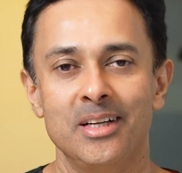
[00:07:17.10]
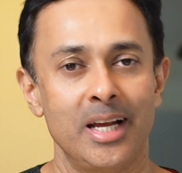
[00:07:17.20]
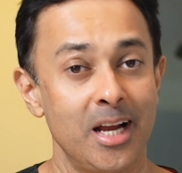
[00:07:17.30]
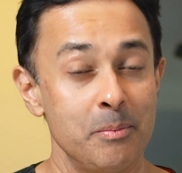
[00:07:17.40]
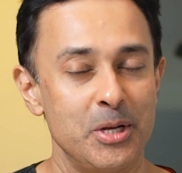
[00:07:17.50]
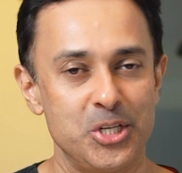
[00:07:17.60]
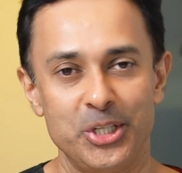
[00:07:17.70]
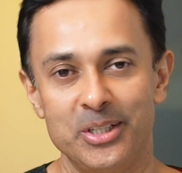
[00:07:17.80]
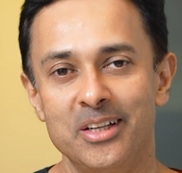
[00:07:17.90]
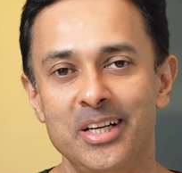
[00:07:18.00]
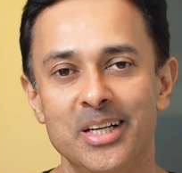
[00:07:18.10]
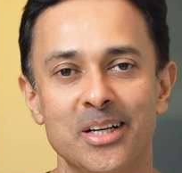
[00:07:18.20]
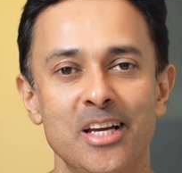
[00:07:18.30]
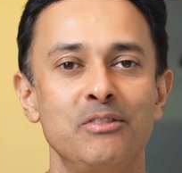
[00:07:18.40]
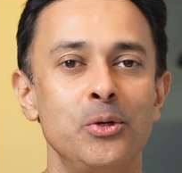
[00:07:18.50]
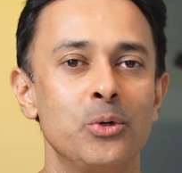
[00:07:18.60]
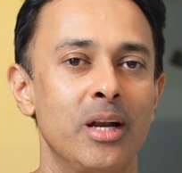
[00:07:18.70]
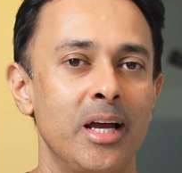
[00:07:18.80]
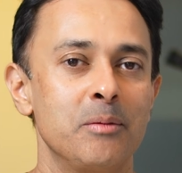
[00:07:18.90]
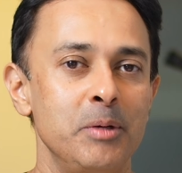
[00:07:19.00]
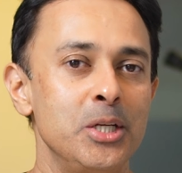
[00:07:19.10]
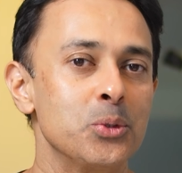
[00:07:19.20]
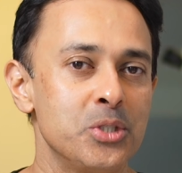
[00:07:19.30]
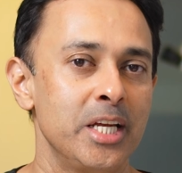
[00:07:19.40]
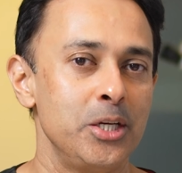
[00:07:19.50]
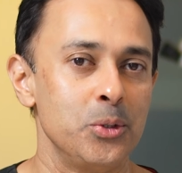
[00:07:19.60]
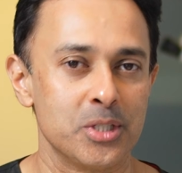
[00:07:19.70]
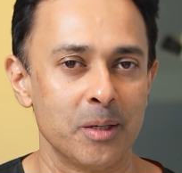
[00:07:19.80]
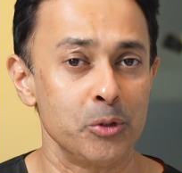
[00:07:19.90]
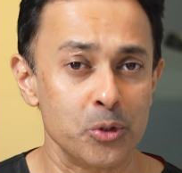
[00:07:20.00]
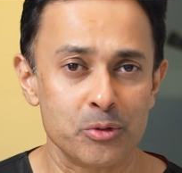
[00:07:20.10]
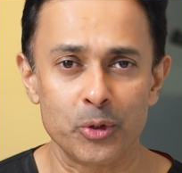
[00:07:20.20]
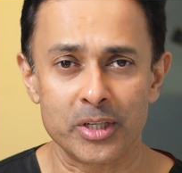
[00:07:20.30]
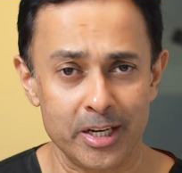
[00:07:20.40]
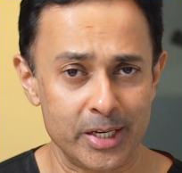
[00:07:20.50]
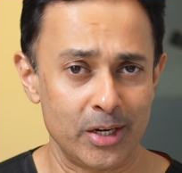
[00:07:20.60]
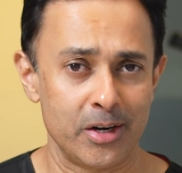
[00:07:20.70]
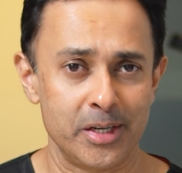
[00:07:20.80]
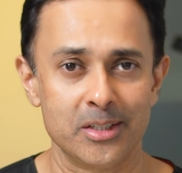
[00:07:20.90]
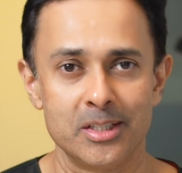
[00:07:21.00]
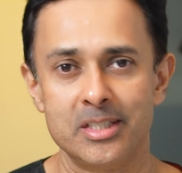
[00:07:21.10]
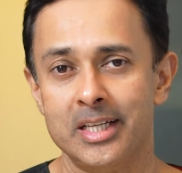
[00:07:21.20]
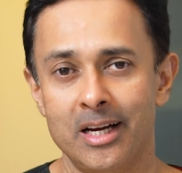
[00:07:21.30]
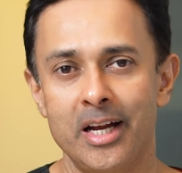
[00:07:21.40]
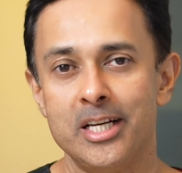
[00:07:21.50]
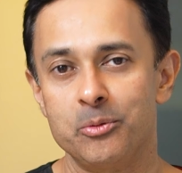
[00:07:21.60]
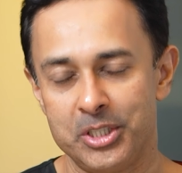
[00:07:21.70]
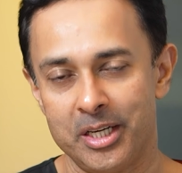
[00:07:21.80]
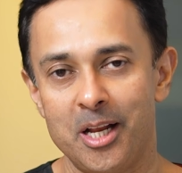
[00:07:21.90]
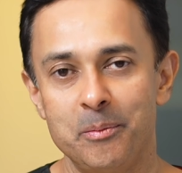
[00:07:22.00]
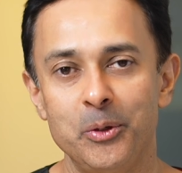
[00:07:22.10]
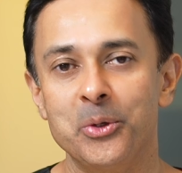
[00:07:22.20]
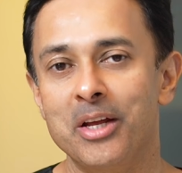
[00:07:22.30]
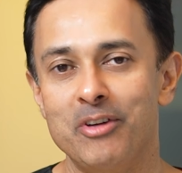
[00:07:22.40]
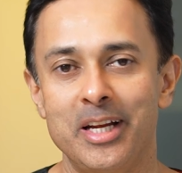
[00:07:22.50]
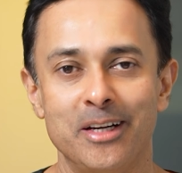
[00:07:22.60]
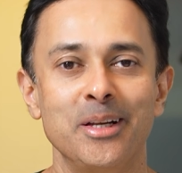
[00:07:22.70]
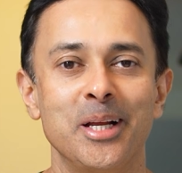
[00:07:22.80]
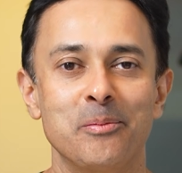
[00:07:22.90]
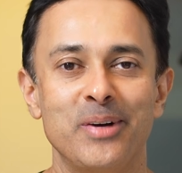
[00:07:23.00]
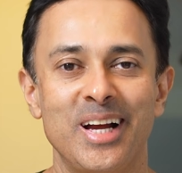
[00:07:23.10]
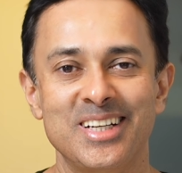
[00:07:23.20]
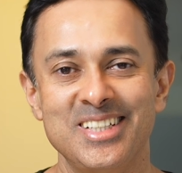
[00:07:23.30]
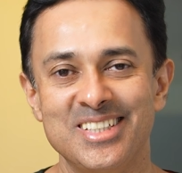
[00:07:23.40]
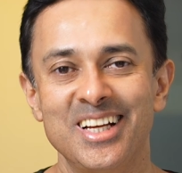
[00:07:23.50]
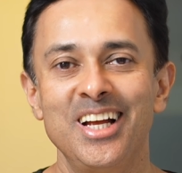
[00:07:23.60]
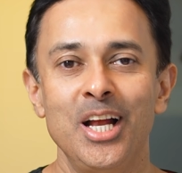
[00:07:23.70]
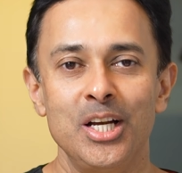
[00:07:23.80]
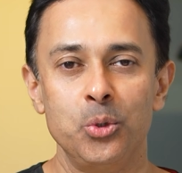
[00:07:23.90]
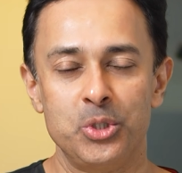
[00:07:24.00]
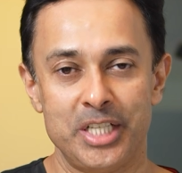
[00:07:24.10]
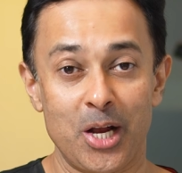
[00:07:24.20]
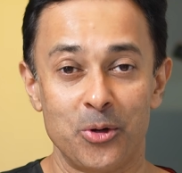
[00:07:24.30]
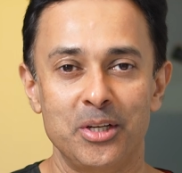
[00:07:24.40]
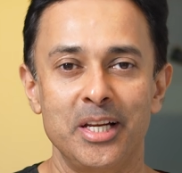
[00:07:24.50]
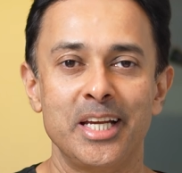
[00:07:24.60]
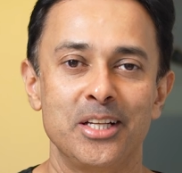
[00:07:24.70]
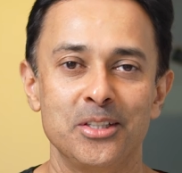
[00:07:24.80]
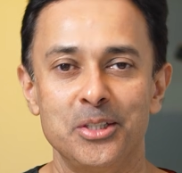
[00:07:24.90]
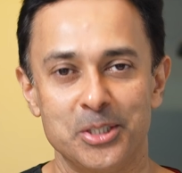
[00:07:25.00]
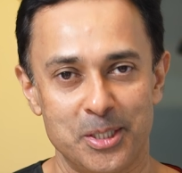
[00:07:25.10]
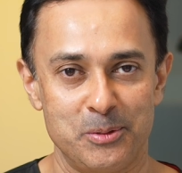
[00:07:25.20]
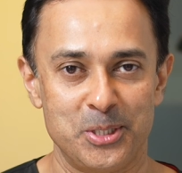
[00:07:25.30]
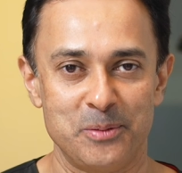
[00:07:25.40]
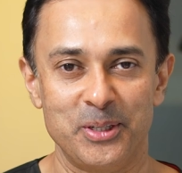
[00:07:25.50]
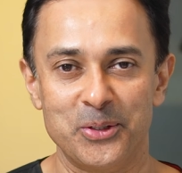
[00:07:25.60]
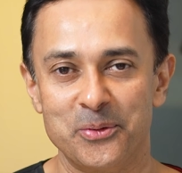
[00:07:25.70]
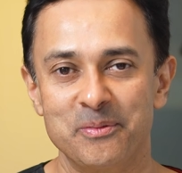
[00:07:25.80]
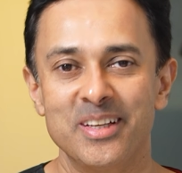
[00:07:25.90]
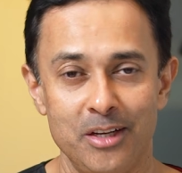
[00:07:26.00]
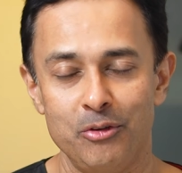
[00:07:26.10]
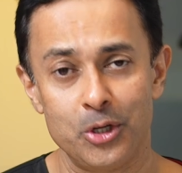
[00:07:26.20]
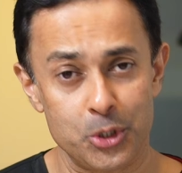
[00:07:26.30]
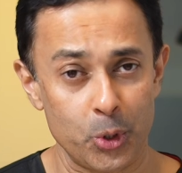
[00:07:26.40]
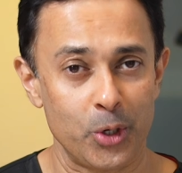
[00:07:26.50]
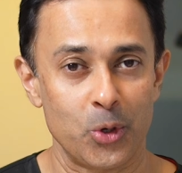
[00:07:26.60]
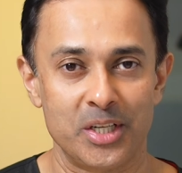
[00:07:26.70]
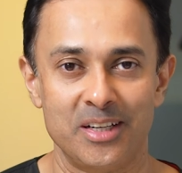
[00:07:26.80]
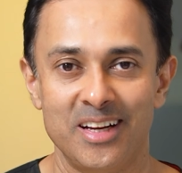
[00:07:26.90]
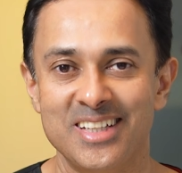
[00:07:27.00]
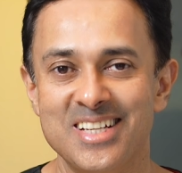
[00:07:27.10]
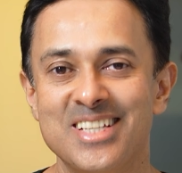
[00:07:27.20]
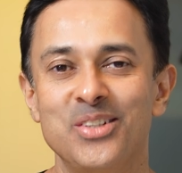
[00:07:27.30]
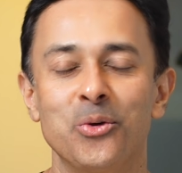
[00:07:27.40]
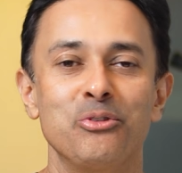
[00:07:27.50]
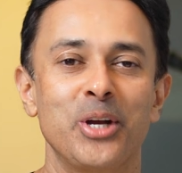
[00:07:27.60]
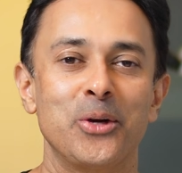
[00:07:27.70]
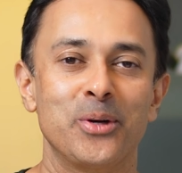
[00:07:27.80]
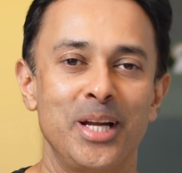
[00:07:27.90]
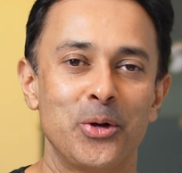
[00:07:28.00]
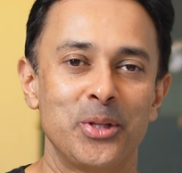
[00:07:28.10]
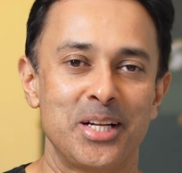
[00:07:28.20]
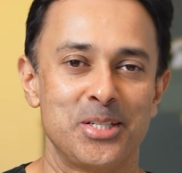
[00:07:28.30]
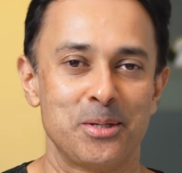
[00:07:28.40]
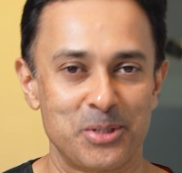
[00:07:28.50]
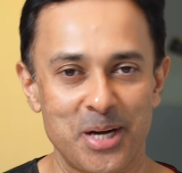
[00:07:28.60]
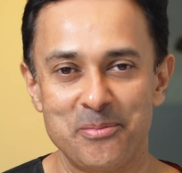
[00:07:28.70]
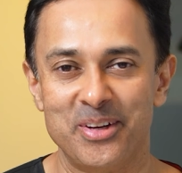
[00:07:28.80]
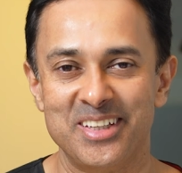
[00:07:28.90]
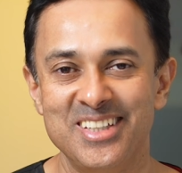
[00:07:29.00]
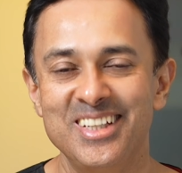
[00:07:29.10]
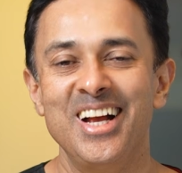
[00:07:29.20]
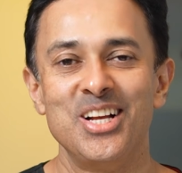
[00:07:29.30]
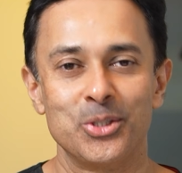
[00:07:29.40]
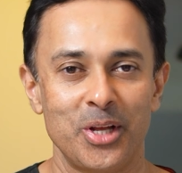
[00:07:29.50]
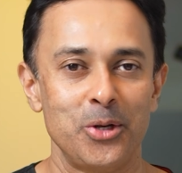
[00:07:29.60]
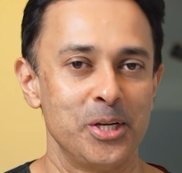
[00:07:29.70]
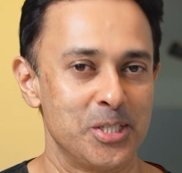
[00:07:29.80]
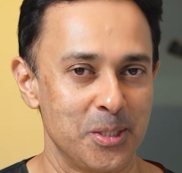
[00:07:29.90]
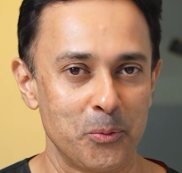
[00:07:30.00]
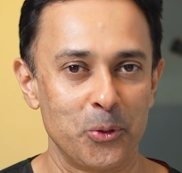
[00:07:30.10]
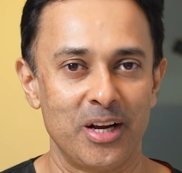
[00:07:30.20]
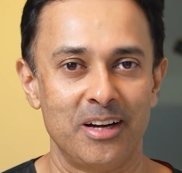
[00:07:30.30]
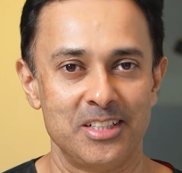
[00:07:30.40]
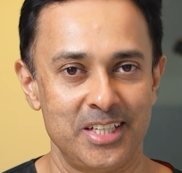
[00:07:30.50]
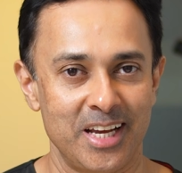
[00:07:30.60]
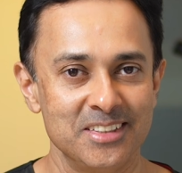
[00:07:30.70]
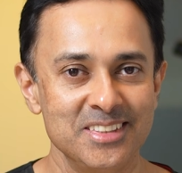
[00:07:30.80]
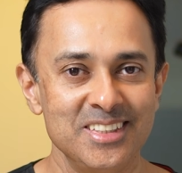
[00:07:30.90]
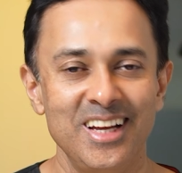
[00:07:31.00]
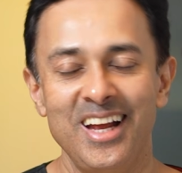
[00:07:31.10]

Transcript: Like I mentioned earlier, if you'd like me to send you some useful clinical articles and guides which can help you in everyday clinical practice, do check out the link in the description below. If you enjoy content like this, don't forget to click on that subscribe button so that you can support our channel